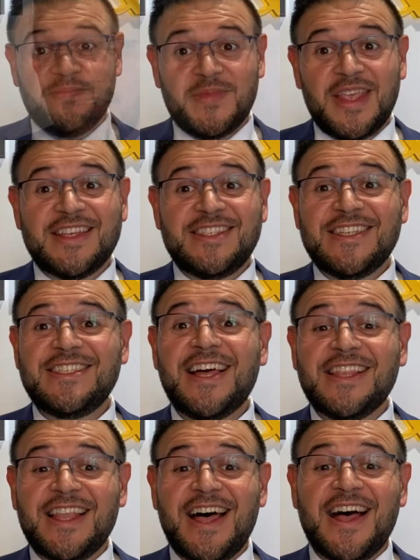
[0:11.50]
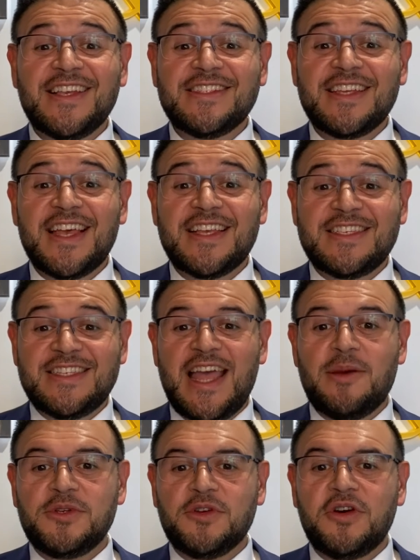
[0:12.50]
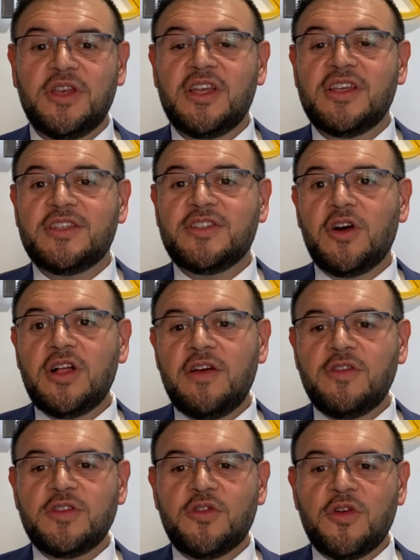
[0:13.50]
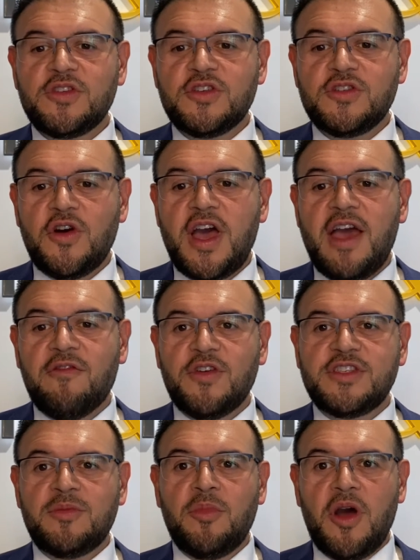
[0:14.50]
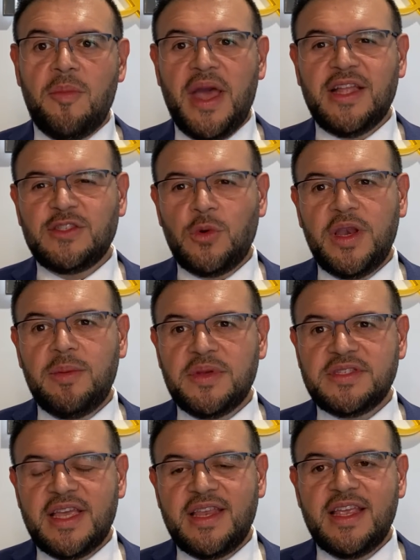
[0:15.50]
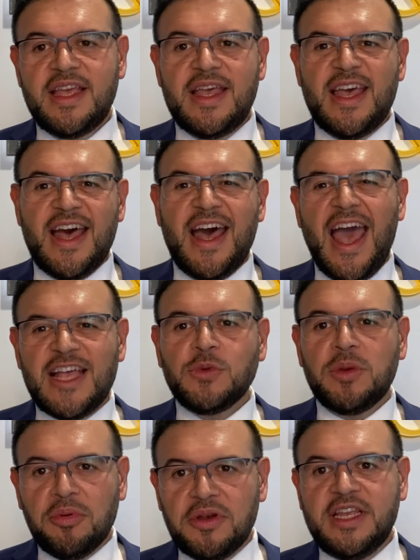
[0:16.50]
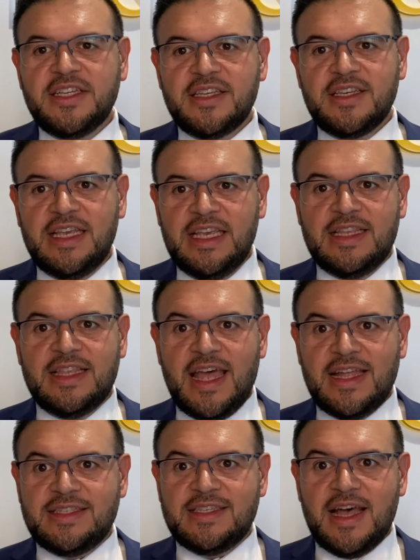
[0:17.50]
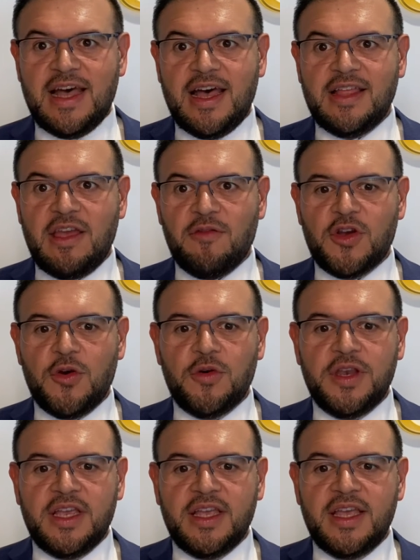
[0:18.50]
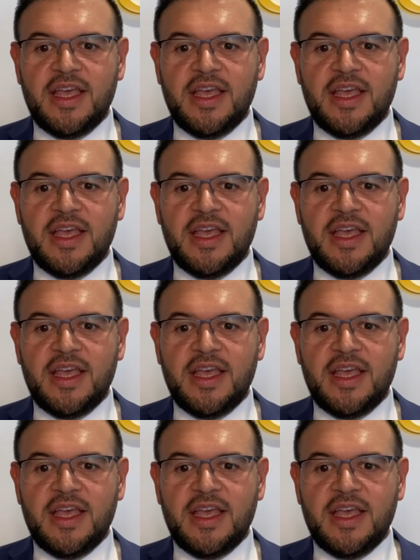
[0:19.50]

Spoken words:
Since our last snapshot, stock levels across the Shire have risen by about 20% as we predicted in that recording.